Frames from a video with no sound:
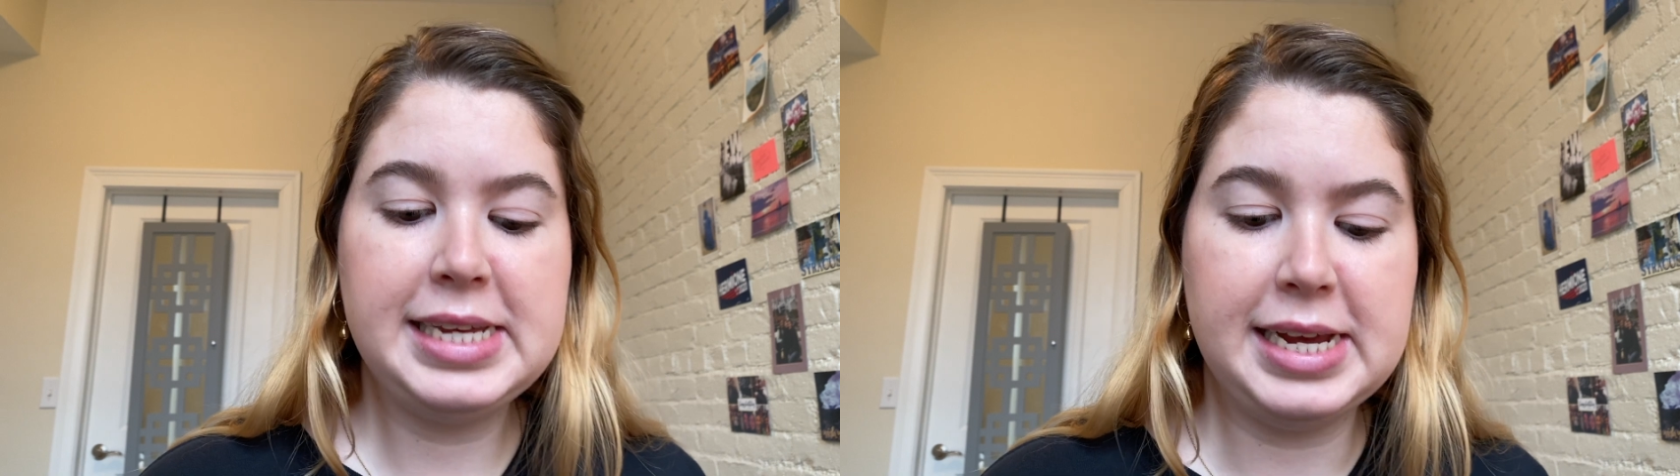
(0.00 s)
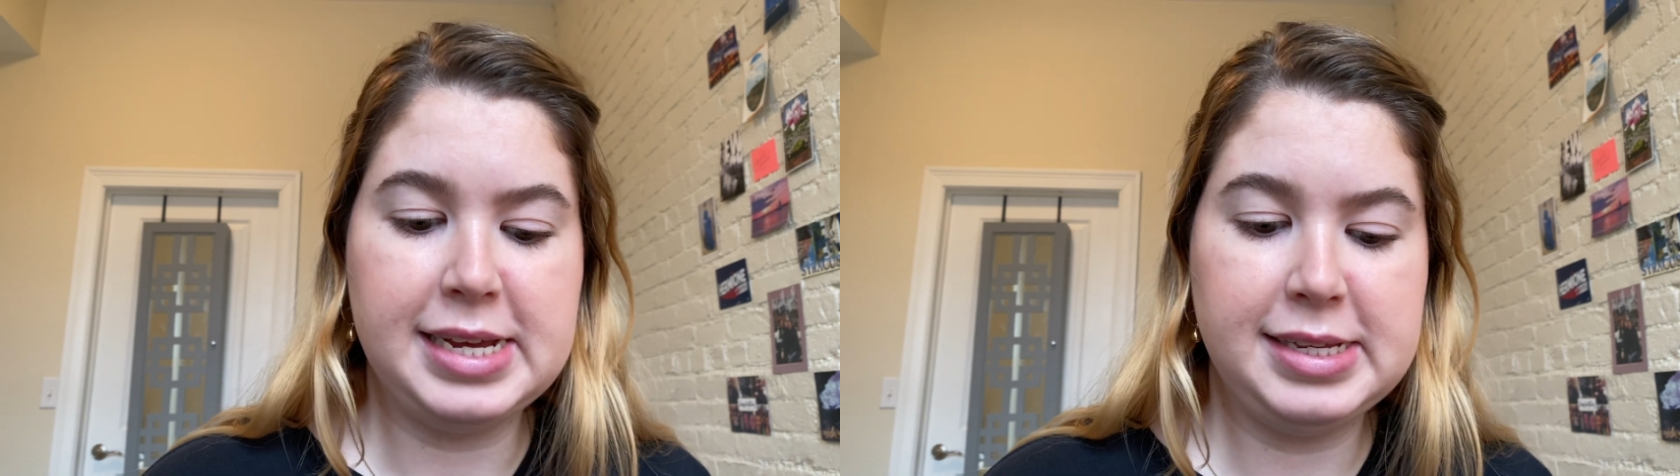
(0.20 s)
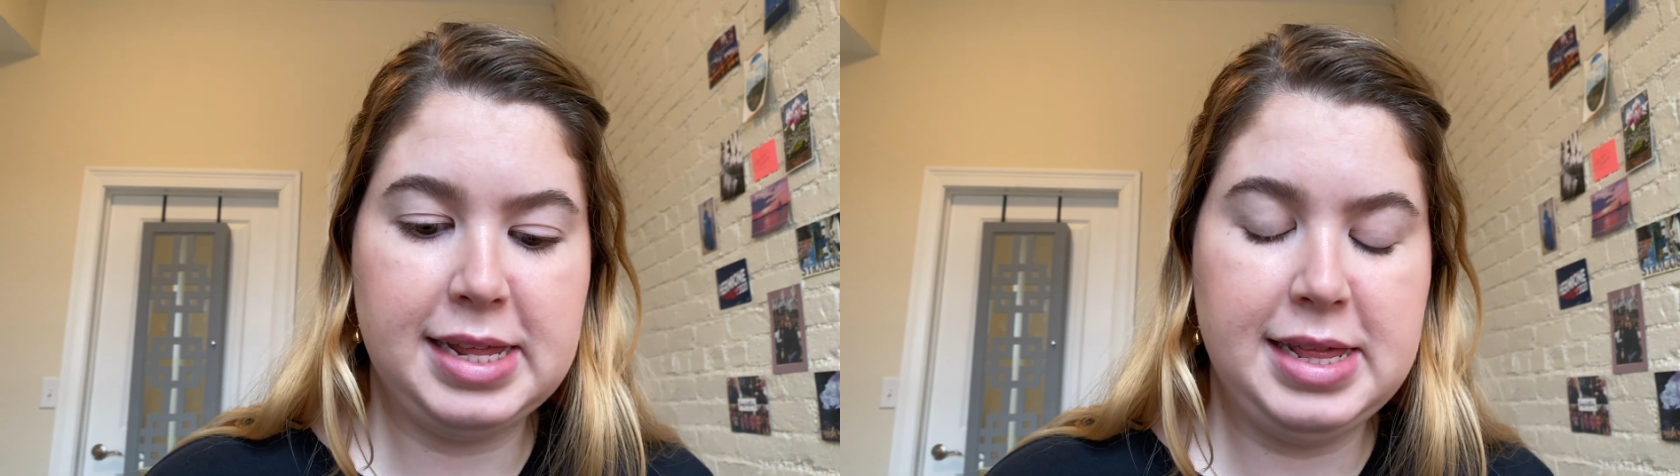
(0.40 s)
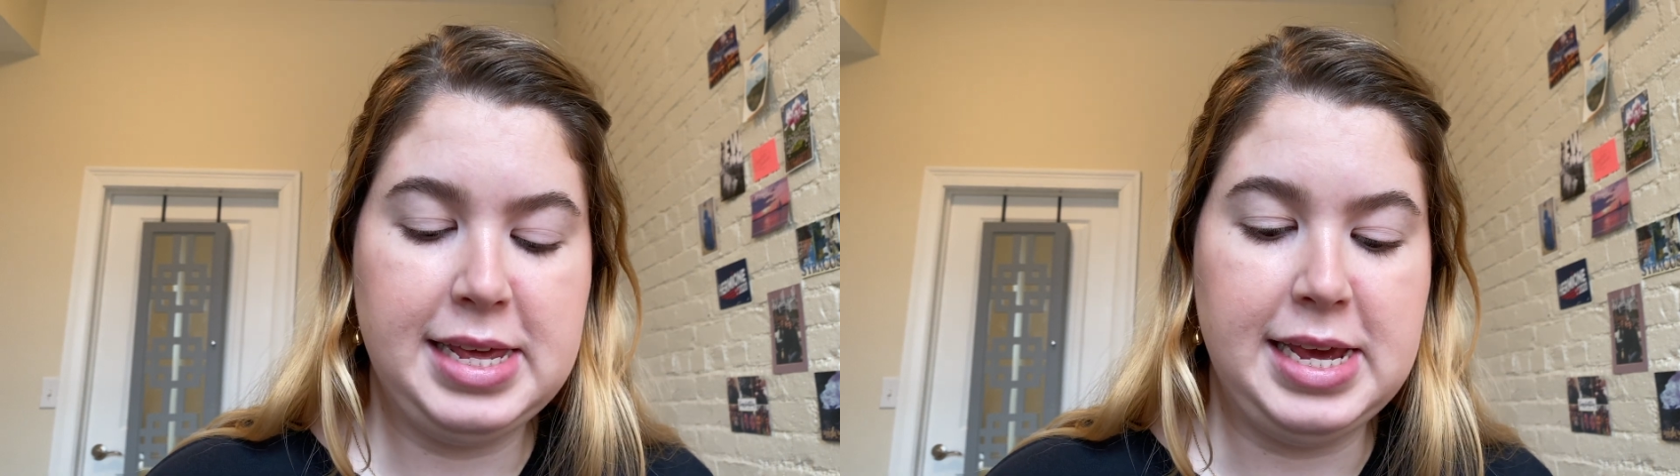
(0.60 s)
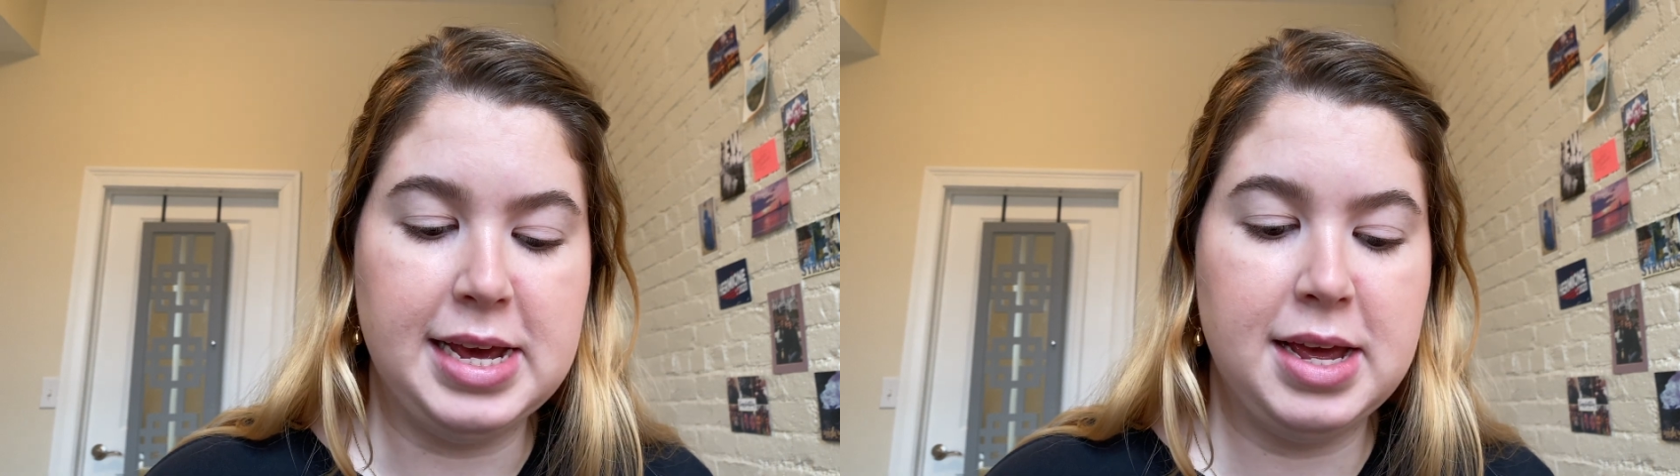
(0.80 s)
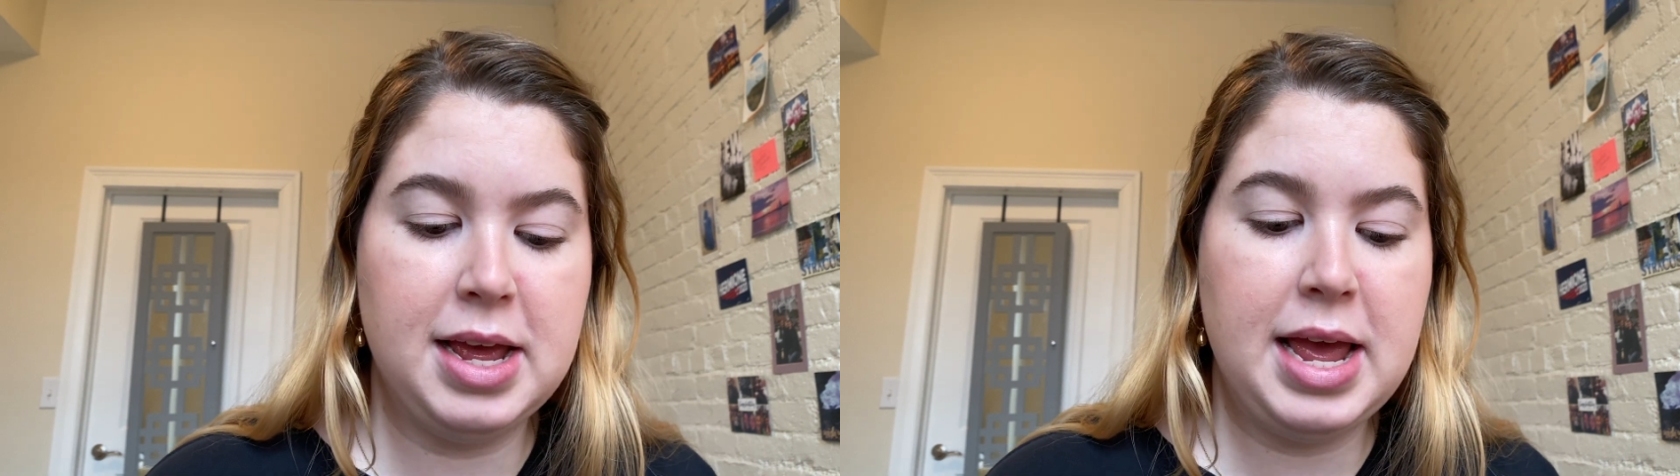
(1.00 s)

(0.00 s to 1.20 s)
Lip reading: is the